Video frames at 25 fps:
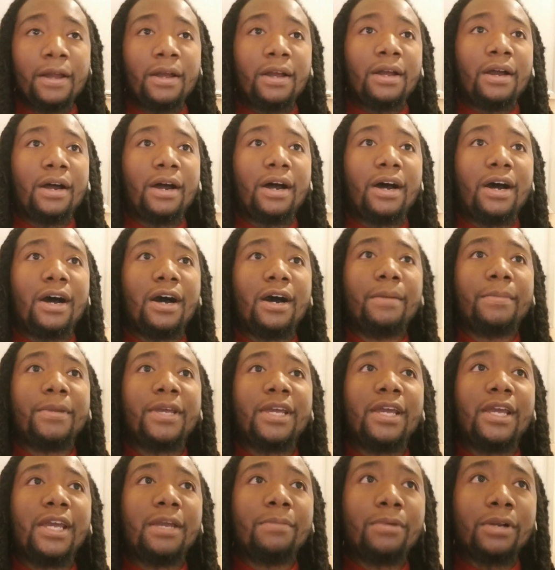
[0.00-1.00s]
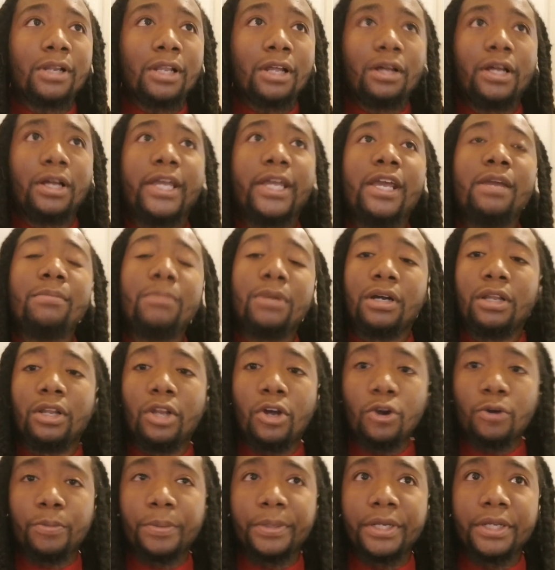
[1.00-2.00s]

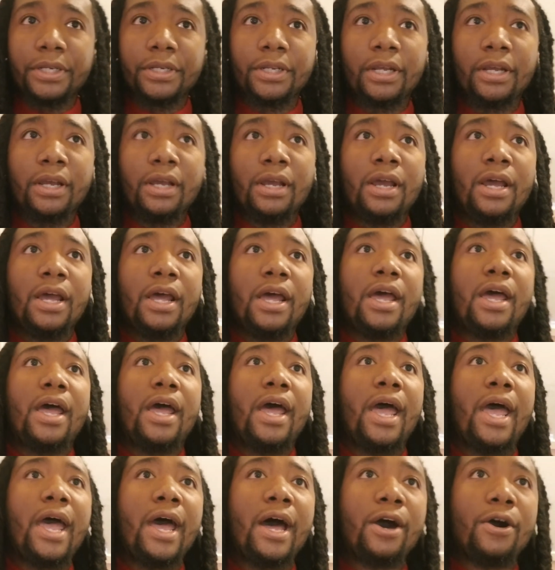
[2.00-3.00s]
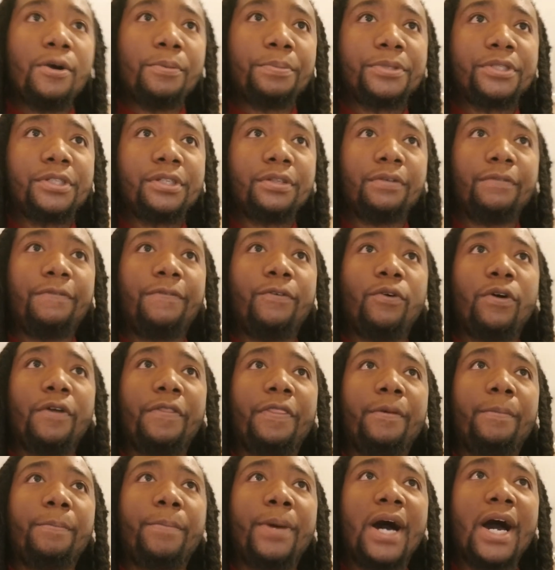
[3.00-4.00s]
Hemoglobin helps for
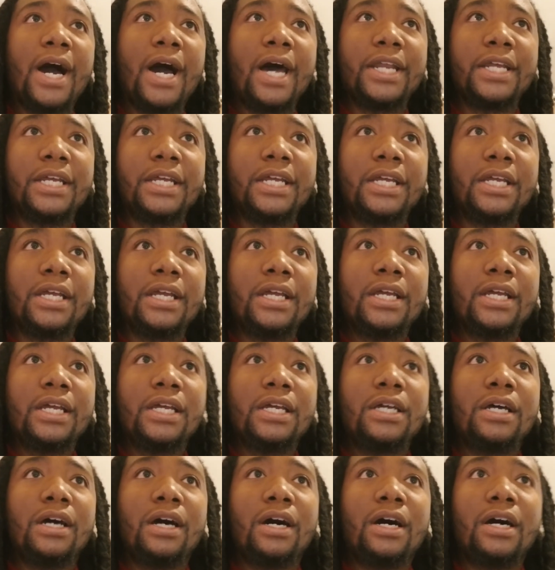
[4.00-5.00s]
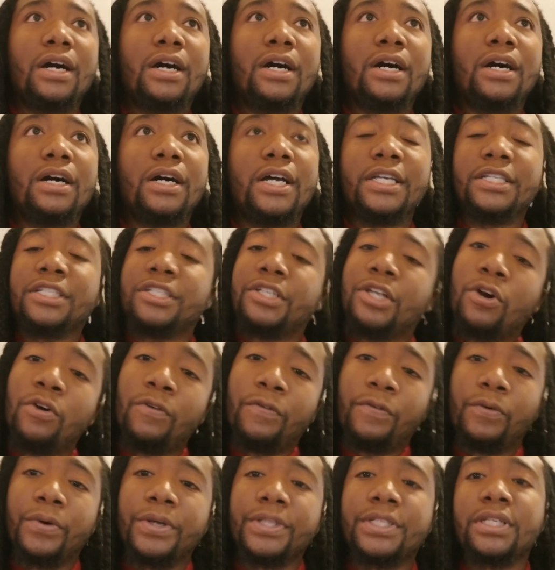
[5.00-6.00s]
the body. It's known
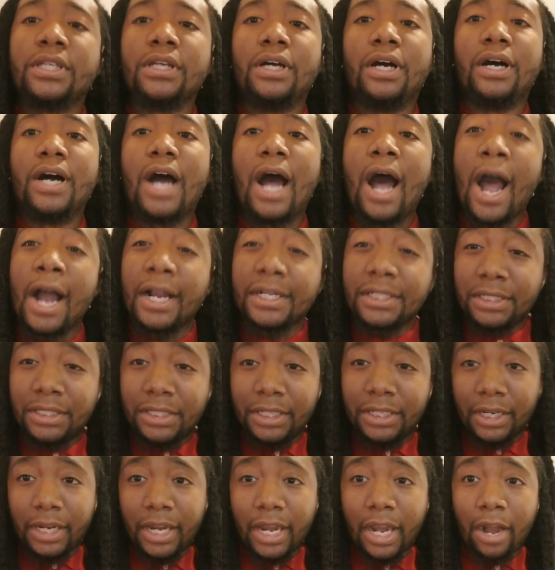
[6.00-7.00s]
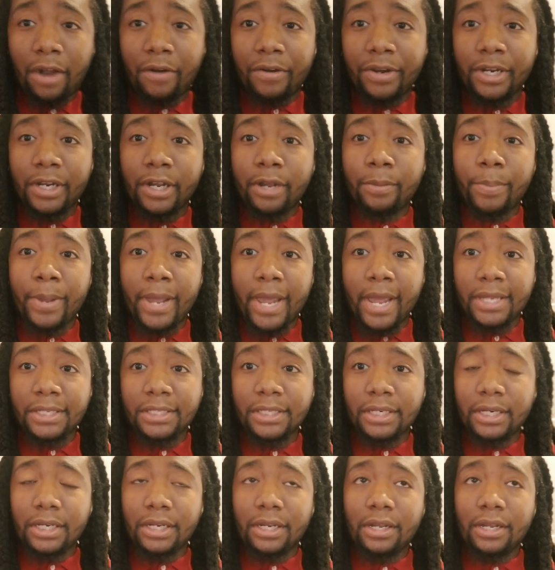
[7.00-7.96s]
for its oxygen carrying capacity.